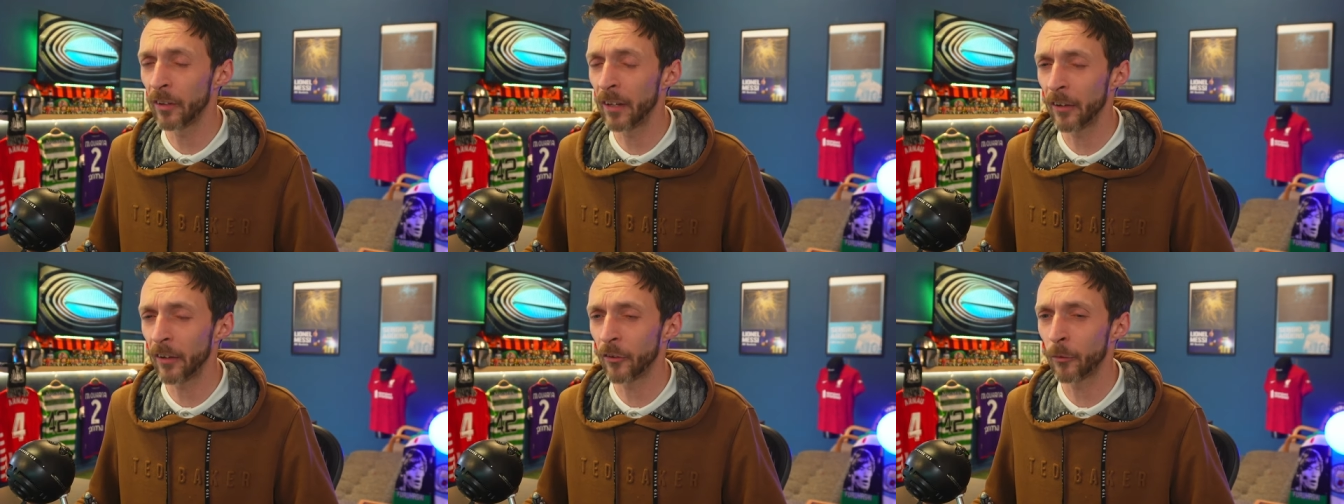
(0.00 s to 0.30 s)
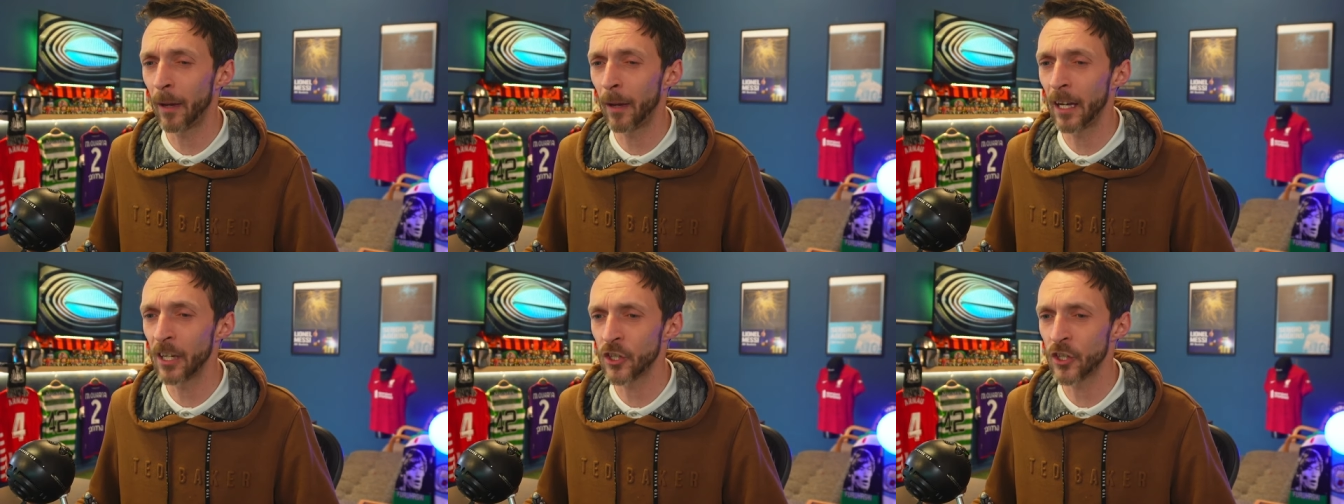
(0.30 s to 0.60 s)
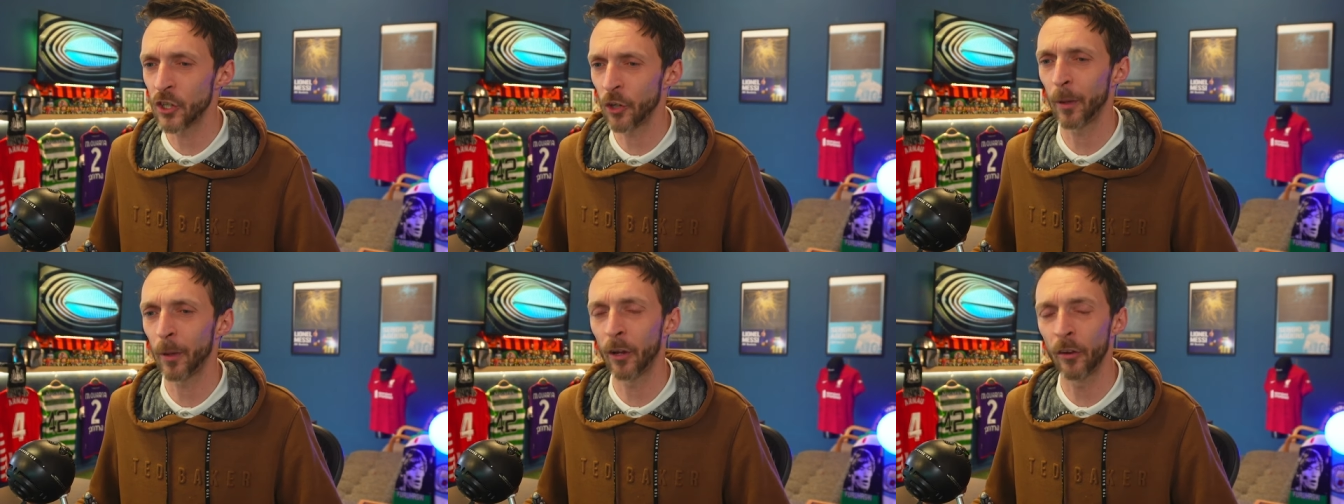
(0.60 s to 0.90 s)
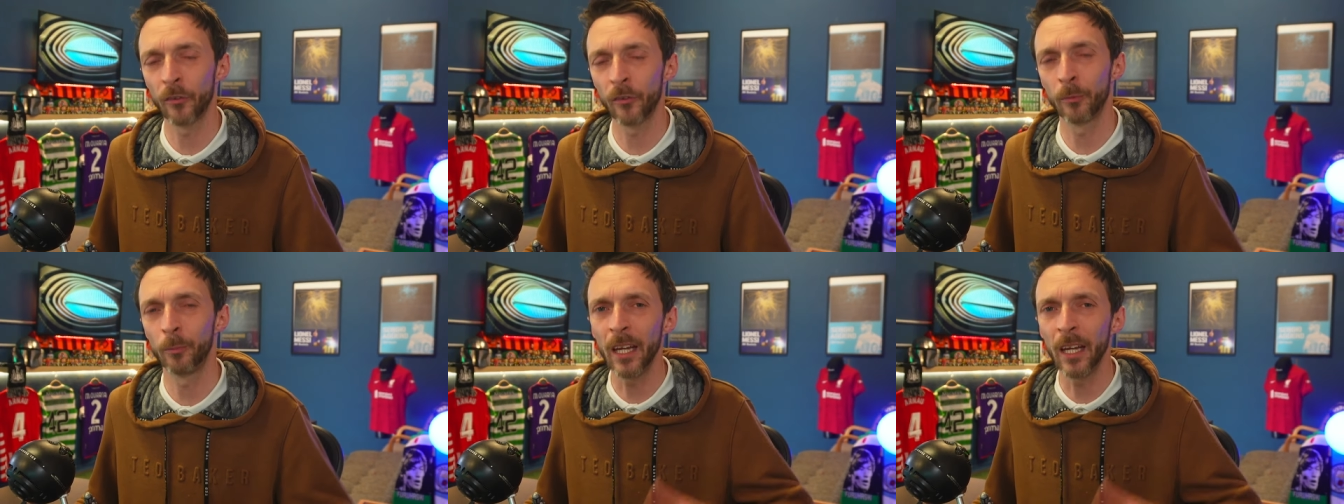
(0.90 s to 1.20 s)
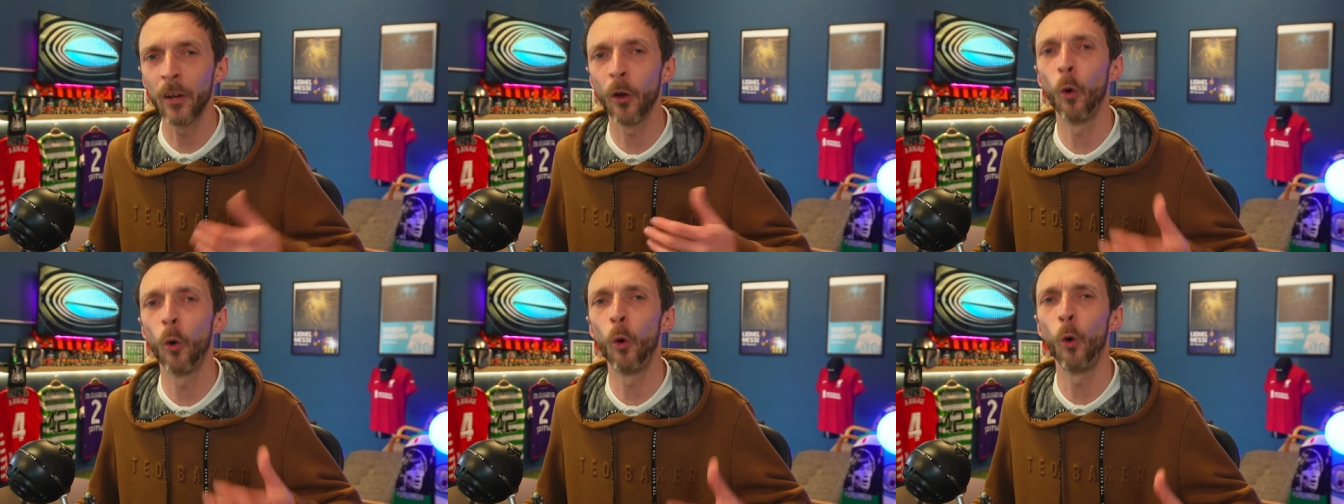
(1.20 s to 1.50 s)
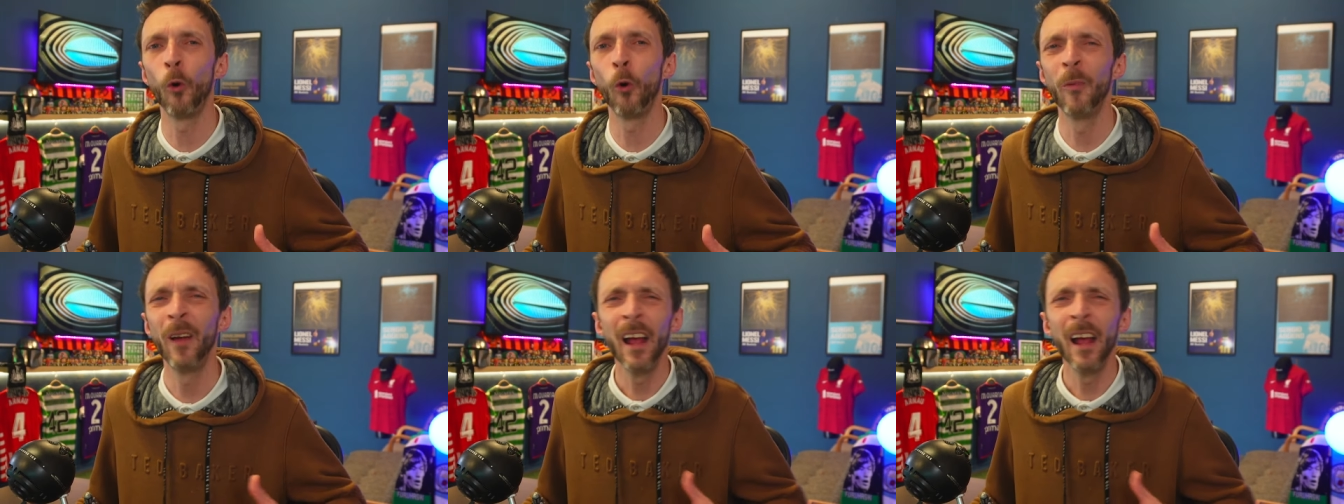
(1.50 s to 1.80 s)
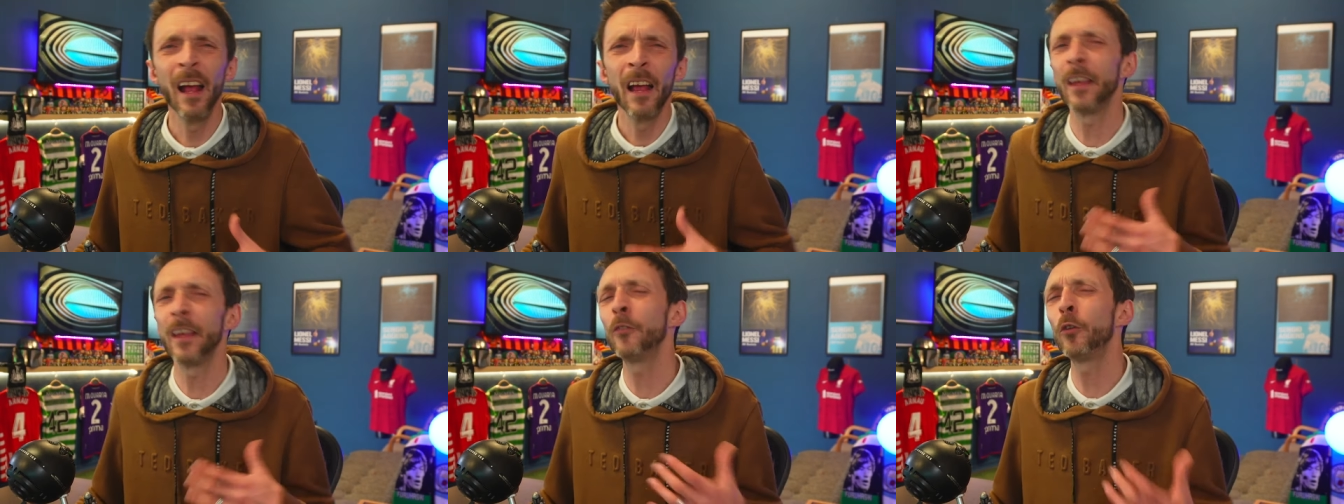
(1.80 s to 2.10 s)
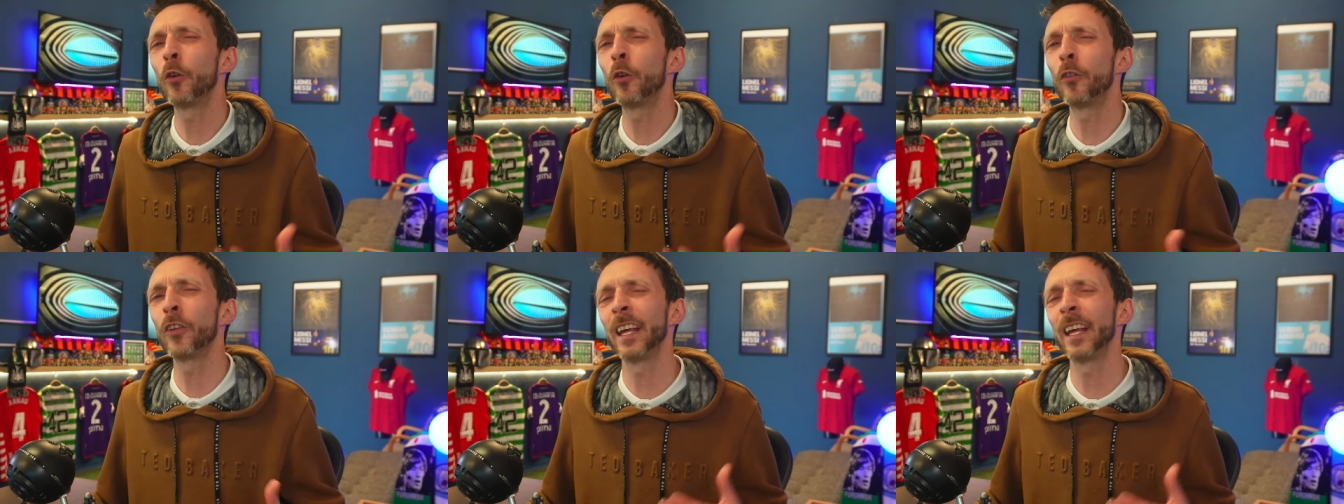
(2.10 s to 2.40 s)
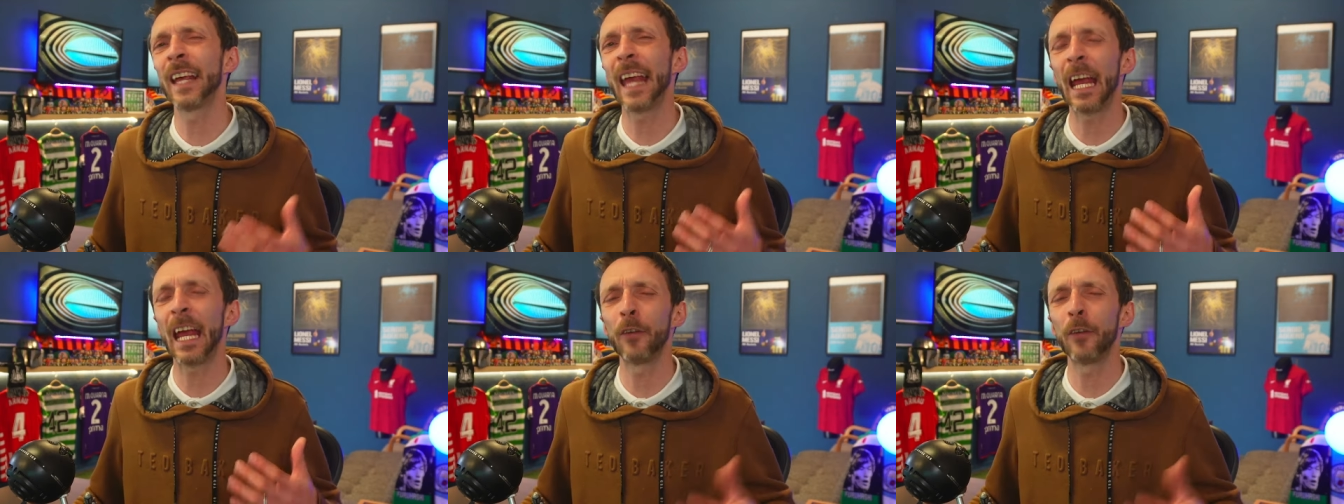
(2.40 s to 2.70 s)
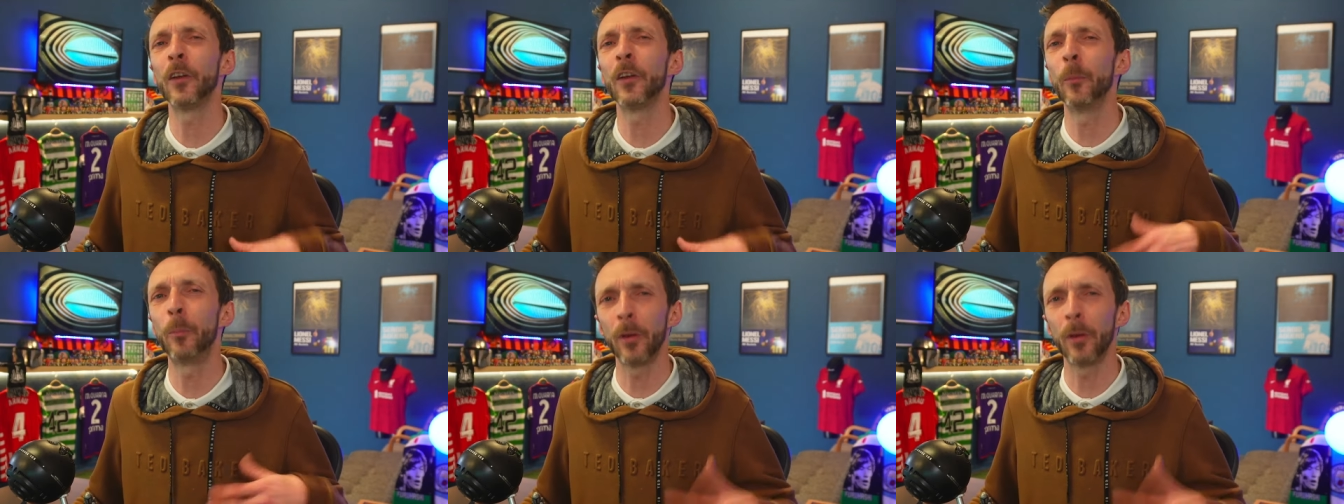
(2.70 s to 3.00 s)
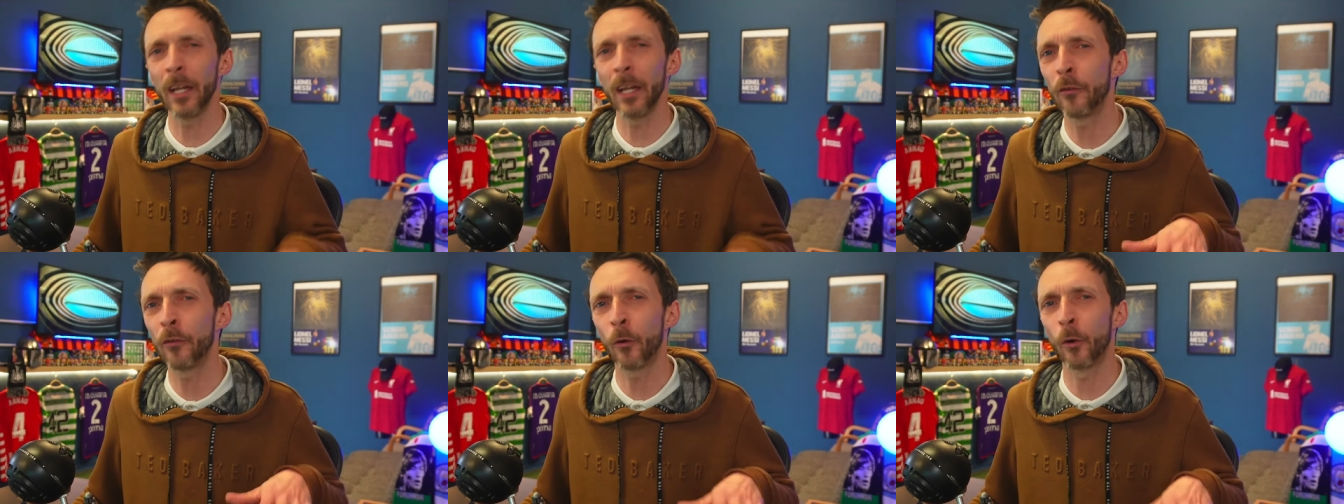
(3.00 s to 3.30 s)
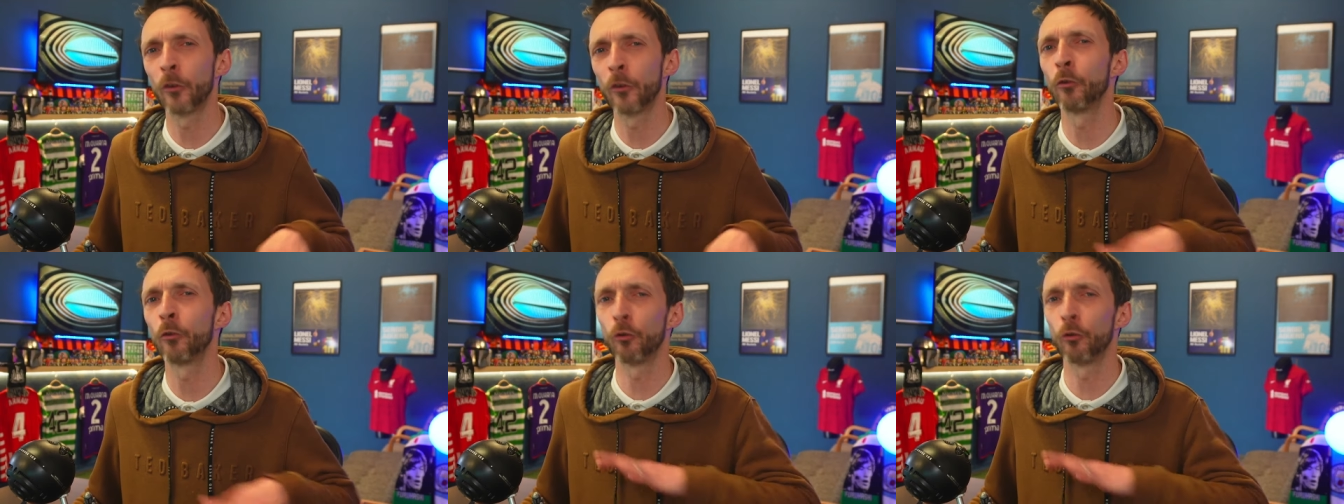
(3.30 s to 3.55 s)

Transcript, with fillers: in this match just because being at home, they've not really got anything to play for.